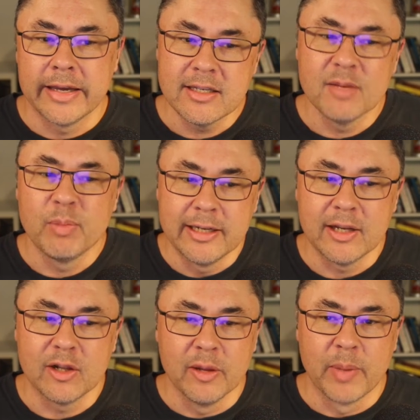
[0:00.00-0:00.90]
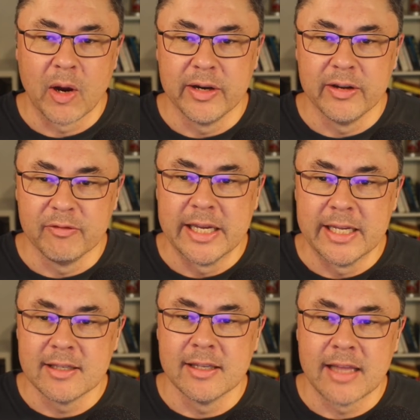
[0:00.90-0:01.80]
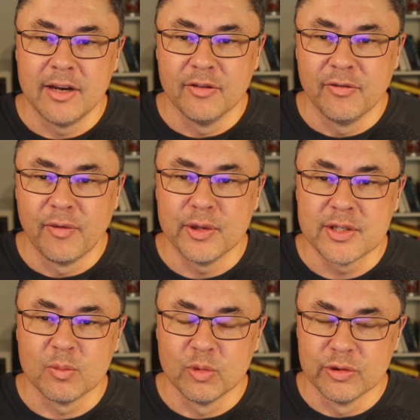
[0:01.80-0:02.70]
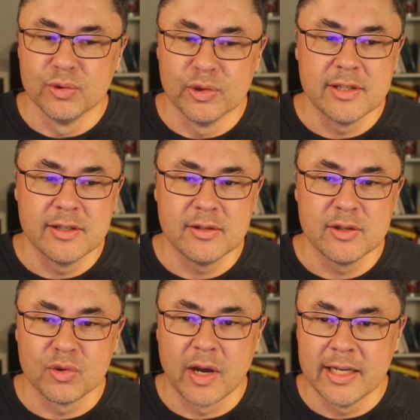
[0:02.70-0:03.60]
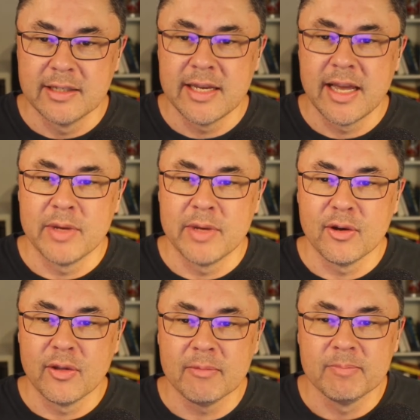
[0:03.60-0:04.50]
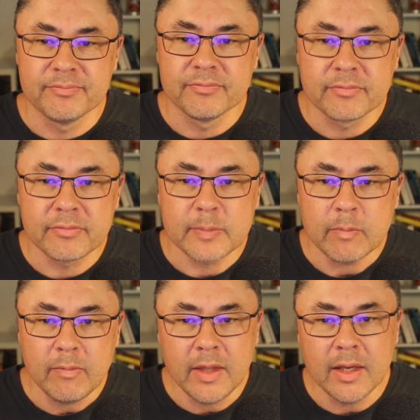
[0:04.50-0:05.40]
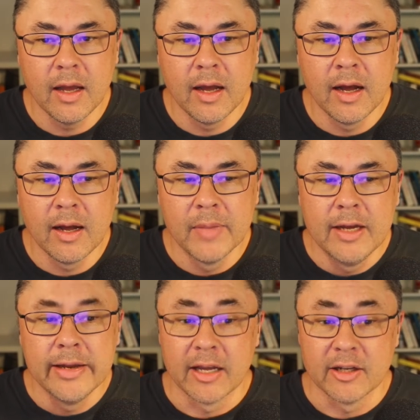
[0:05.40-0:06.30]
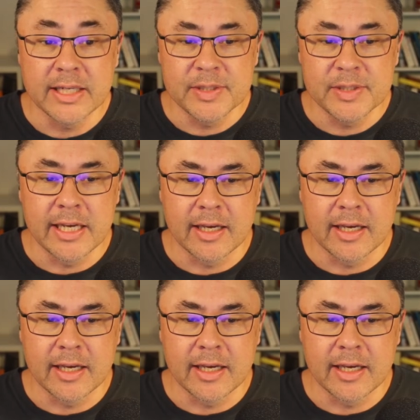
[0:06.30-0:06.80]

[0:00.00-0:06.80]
political imperative means that they devote some resources to trying to tamp down on that. Now, DeepSeek,